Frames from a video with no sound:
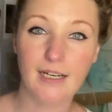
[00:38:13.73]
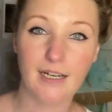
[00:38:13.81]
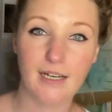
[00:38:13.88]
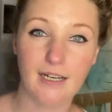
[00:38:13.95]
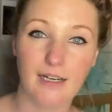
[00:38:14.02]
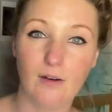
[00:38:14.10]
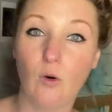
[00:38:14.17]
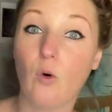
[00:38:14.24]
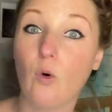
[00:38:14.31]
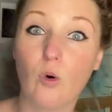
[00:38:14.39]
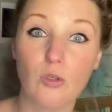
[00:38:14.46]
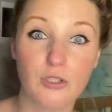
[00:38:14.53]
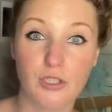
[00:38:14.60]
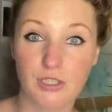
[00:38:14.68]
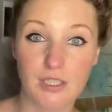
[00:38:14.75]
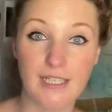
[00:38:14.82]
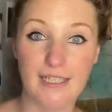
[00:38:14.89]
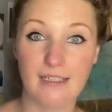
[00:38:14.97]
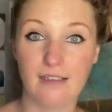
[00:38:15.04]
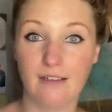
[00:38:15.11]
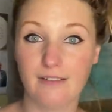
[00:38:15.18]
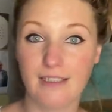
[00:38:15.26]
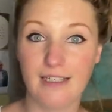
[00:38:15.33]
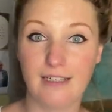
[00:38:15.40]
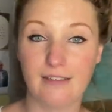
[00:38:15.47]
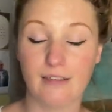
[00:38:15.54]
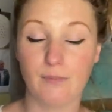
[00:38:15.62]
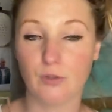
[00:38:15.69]
Or just a link
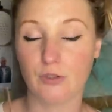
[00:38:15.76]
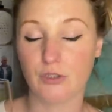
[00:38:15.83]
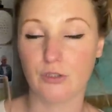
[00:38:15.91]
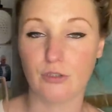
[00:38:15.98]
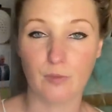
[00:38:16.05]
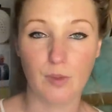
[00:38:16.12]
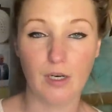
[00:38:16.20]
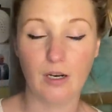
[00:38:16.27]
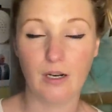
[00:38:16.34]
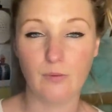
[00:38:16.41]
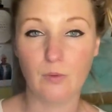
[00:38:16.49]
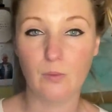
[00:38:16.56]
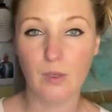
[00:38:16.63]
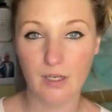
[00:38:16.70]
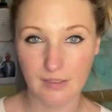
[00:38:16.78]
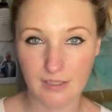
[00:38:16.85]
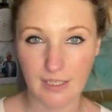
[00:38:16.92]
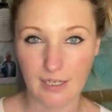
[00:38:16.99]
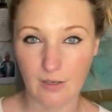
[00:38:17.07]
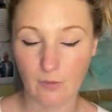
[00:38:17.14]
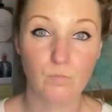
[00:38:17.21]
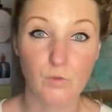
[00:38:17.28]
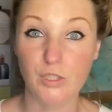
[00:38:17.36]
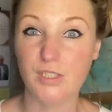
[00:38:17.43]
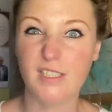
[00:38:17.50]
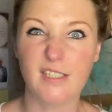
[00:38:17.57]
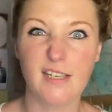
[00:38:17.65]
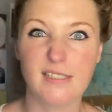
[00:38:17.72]
underneath, I'm not sure, but I will work that out,
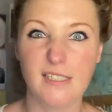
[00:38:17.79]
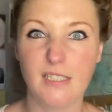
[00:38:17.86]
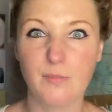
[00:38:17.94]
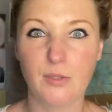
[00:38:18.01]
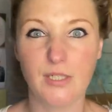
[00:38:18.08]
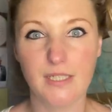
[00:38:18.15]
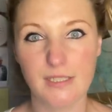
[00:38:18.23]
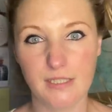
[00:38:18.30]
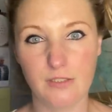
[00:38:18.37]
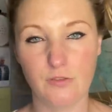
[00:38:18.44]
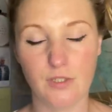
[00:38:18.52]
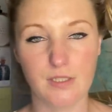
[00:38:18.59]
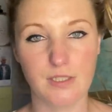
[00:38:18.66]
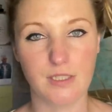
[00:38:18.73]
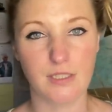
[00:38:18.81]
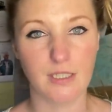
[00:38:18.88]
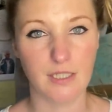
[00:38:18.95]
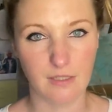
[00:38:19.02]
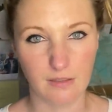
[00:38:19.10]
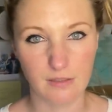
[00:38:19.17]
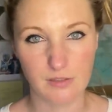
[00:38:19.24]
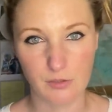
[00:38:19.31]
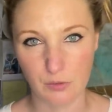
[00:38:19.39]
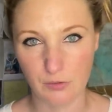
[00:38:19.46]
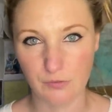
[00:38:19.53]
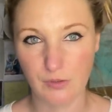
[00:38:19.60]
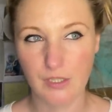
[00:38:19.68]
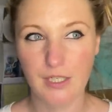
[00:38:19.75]
just in case anybody is interested in sort
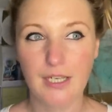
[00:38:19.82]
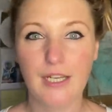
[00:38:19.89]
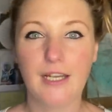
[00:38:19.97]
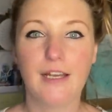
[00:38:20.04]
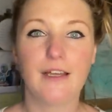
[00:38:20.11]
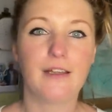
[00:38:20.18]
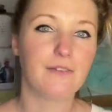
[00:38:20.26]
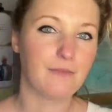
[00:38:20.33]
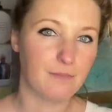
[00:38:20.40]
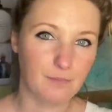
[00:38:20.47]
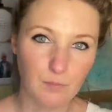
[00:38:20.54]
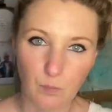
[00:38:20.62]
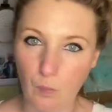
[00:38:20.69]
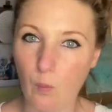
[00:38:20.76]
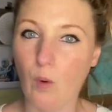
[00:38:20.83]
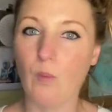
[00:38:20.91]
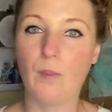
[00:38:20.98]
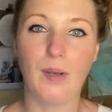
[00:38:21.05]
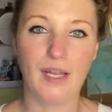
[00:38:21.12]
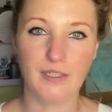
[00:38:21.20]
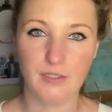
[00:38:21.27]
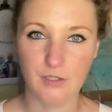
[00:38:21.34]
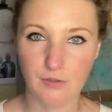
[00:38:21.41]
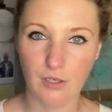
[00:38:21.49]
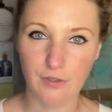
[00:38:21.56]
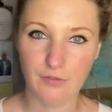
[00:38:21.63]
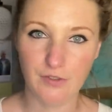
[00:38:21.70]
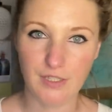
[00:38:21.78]
of what we're planning to
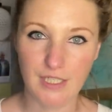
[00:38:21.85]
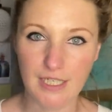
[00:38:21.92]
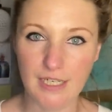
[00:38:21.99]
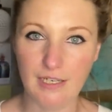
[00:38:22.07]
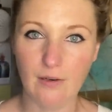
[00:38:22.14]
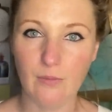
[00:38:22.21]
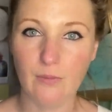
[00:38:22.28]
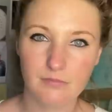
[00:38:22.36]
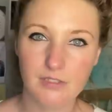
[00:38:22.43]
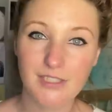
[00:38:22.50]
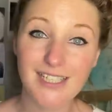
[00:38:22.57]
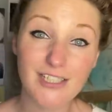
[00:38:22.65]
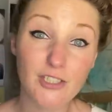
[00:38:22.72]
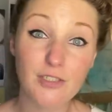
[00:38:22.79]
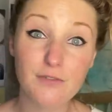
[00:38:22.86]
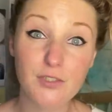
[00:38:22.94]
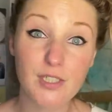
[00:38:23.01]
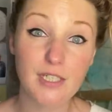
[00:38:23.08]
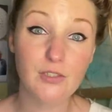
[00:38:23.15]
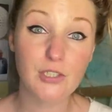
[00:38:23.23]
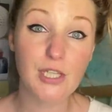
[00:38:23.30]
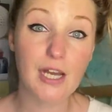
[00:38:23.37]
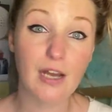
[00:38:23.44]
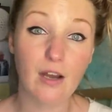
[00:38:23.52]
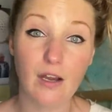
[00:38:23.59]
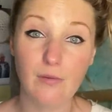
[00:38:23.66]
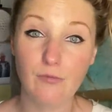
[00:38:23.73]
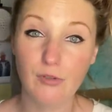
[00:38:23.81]
grow for the year. The section of seeds that
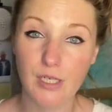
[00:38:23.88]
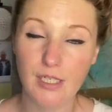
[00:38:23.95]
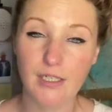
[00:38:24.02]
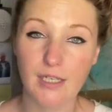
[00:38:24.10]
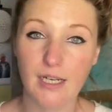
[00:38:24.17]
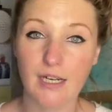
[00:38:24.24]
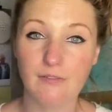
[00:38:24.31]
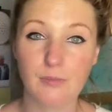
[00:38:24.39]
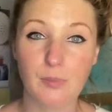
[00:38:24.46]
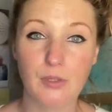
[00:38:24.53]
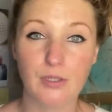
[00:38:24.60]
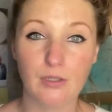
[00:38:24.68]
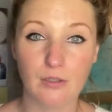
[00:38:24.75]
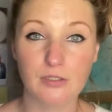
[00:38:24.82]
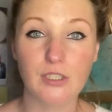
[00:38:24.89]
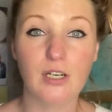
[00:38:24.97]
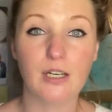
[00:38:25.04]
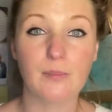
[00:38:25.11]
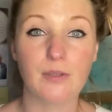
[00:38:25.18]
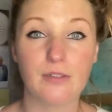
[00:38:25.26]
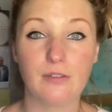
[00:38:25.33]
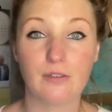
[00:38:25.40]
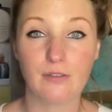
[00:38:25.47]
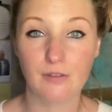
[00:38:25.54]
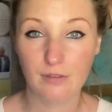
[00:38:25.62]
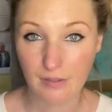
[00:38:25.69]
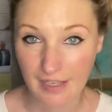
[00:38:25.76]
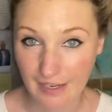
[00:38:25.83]
I'm really going to have to put a lot of time and
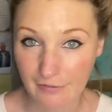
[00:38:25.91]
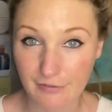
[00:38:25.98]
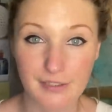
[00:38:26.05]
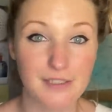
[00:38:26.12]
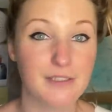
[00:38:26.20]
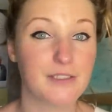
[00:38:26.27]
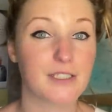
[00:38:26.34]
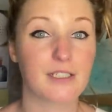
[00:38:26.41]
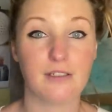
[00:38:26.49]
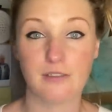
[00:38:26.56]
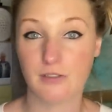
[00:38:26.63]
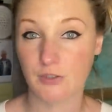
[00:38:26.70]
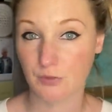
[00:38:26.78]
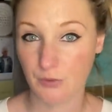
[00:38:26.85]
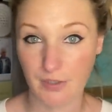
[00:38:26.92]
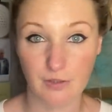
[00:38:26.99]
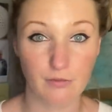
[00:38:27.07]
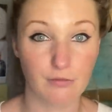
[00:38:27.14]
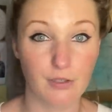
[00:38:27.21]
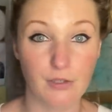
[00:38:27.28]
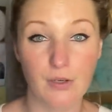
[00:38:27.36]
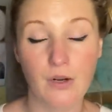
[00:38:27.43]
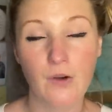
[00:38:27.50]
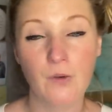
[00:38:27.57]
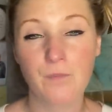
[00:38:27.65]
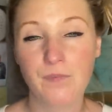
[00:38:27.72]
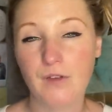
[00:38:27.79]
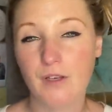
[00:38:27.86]
effort into kind of sorting through
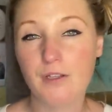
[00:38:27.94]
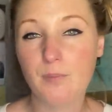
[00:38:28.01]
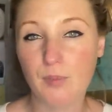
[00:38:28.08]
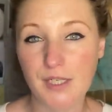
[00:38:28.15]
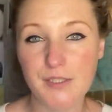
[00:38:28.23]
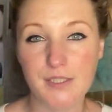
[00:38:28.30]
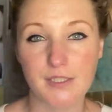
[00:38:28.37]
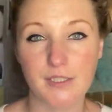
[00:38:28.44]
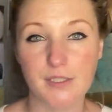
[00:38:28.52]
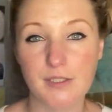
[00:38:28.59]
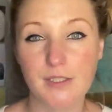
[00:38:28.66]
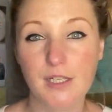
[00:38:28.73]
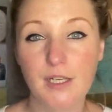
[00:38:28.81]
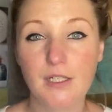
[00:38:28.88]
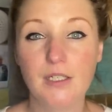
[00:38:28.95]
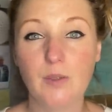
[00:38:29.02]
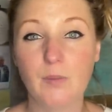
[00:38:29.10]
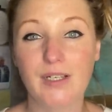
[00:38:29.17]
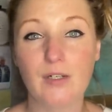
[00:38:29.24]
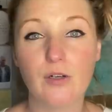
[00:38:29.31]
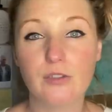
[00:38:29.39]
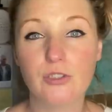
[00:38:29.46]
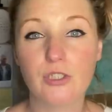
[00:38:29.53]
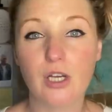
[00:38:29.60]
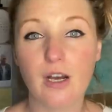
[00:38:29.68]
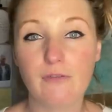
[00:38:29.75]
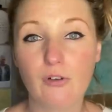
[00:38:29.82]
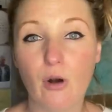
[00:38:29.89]
are the brassicas, because
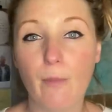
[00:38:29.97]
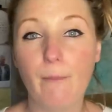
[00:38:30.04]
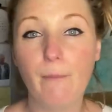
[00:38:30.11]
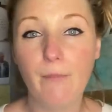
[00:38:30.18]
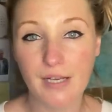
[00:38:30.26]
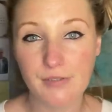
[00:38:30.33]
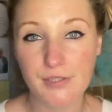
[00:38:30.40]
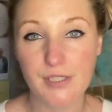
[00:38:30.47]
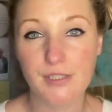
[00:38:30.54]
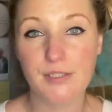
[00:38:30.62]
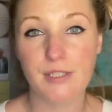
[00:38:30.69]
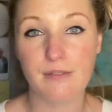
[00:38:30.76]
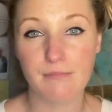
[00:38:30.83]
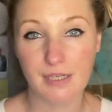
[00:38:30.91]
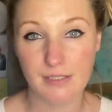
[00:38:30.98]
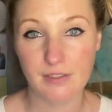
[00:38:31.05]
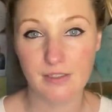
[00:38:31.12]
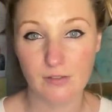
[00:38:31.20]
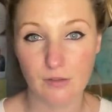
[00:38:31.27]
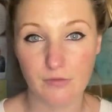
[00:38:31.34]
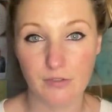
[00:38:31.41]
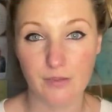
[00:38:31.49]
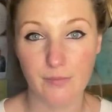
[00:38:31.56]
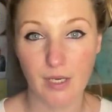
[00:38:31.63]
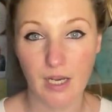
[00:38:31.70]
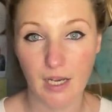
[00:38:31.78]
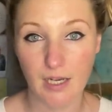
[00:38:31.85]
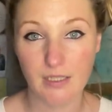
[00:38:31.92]
I've got masses and masses of them,
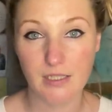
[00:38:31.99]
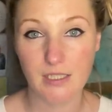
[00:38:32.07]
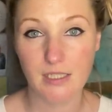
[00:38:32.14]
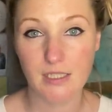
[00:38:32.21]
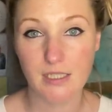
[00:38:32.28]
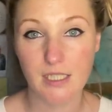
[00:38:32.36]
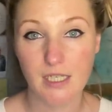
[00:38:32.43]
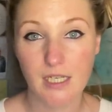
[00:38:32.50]
and